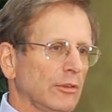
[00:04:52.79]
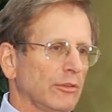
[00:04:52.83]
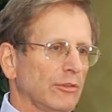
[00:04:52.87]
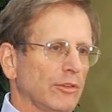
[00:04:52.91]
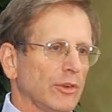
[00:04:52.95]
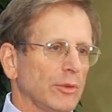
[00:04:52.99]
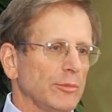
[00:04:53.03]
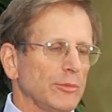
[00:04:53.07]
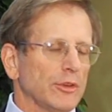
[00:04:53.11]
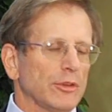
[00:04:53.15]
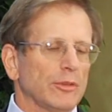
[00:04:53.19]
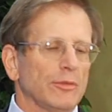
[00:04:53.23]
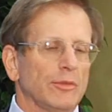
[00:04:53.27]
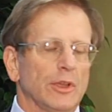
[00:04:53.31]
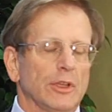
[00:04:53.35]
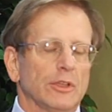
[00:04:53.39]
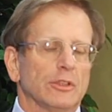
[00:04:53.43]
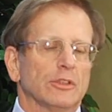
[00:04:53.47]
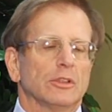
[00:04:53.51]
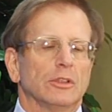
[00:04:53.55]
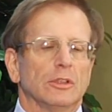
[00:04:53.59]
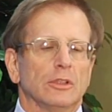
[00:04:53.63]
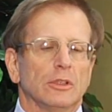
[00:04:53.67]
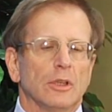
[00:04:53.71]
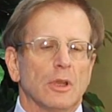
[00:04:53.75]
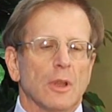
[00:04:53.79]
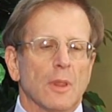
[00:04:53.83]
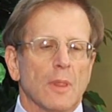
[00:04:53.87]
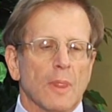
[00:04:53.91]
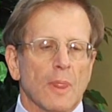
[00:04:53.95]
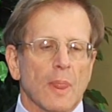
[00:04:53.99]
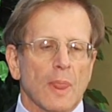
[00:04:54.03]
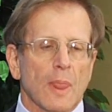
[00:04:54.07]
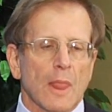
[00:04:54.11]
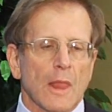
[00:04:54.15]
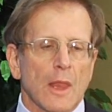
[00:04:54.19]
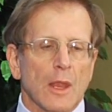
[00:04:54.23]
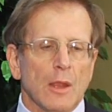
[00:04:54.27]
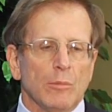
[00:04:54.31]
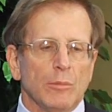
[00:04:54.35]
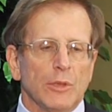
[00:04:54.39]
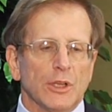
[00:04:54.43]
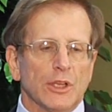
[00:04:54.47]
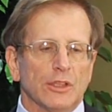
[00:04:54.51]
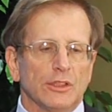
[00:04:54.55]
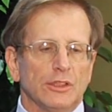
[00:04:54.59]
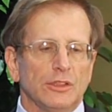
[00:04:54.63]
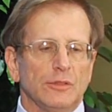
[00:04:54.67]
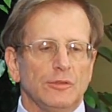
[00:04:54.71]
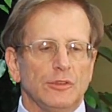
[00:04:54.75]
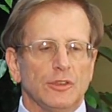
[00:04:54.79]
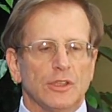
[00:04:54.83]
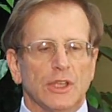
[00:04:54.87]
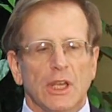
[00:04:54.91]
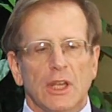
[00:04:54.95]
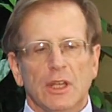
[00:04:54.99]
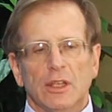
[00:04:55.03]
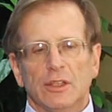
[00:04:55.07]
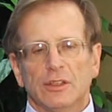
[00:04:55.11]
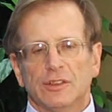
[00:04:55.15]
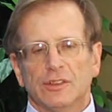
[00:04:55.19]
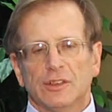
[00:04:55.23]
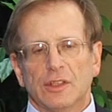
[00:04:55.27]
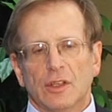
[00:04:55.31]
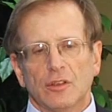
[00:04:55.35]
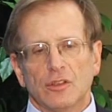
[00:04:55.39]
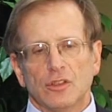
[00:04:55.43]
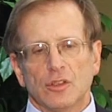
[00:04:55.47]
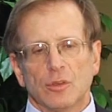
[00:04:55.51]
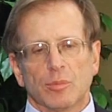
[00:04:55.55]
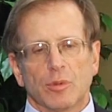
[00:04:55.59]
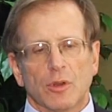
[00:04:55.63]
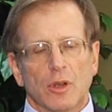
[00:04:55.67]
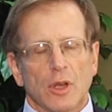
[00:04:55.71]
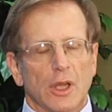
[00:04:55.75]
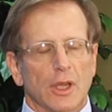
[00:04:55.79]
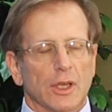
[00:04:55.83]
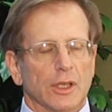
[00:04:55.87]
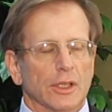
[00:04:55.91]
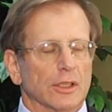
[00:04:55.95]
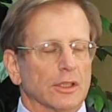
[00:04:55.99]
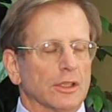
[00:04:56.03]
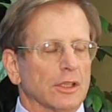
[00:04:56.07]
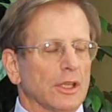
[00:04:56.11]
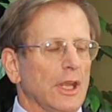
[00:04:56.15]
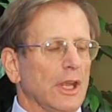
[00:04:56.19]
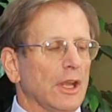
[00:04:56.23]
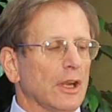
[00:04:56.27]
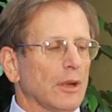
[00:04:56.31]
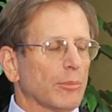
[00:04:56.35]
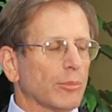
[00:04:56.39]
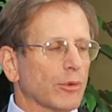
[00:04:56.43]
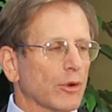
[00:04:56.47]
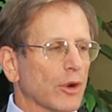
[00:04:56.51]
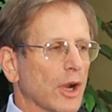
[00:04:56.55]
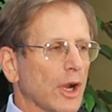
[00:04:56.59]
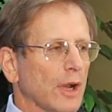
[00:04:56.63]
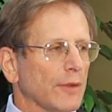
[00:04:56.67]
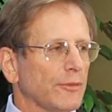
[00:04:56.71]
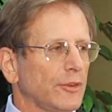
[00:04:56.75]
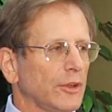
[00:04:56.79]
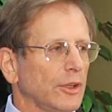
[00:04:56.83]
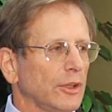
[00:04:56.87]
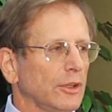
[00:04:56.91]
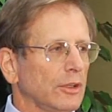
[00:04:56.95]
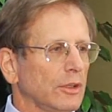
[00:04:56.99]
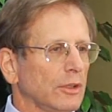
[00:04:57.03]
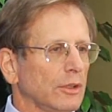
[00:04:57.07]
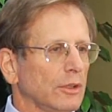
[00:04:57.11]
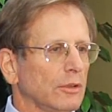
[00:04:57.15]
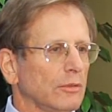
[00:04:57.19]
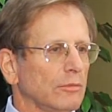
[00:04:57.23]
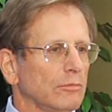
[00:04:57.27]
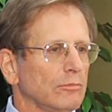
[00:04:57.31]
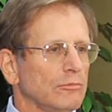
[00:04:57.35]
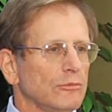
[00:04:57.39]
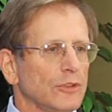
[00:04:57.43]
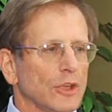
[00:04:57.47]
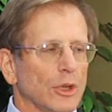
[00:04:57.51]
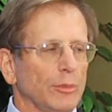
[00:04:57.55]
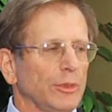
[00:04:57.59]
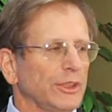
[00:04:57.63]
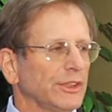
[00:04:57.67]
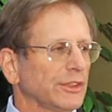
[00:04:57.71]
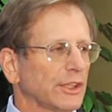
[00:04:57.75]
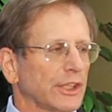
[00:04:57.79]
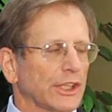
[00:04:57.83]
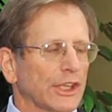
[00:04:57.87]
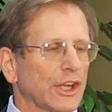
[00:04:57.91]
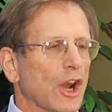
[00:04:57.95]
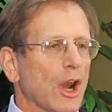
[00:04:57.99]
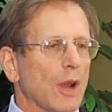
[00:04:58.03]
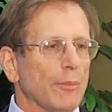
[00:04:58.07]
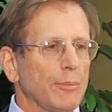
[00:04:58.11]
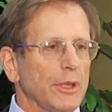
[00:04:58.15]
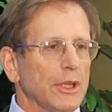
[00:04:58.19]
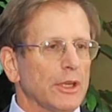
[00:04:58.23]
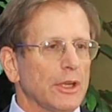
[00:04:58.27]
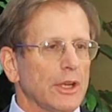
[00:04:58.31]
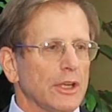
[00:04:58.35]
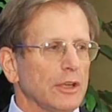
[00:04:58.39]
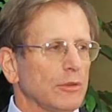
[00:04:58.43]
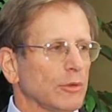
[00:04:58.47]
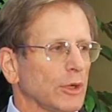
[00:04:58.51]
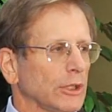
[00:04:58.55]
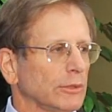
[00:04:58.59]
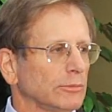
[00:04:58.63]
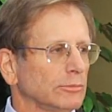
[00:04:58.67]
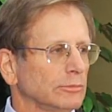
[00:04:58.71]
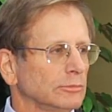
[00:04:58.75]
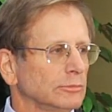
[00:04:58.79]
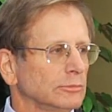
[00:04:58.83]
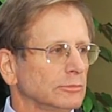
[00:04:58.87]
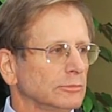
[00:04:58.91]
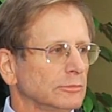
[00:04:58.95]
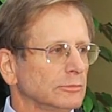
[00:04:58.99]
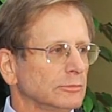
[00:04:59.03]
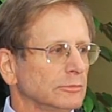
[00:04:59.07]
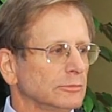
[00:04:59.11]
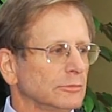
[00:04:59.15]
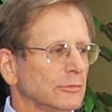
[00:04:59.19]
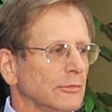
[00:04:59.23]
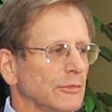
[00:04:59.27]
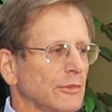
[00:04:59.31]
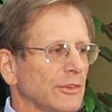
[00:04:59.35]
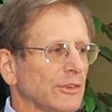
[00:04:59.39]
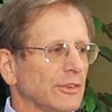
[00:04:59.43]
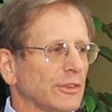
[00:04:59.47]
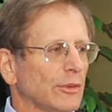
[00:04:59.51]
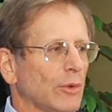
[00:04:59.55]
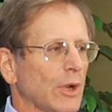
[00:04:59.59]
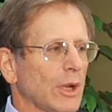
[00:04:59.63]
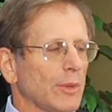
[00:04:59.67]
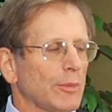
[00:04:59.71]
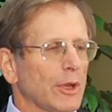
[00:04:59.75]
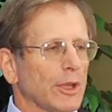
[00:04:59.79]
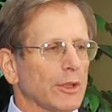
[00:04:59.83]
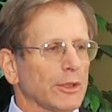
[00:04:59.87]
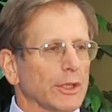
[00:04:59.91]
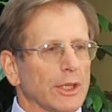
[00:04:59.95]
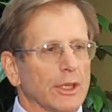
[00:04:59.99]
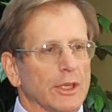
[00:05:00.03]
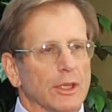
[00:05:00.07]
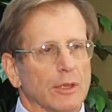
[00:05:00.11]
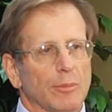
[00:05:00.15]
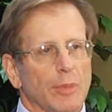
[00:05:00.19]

from your invention? Because if you can't sell your product at a profit, nobody's going to copy it anyway. So why bother getting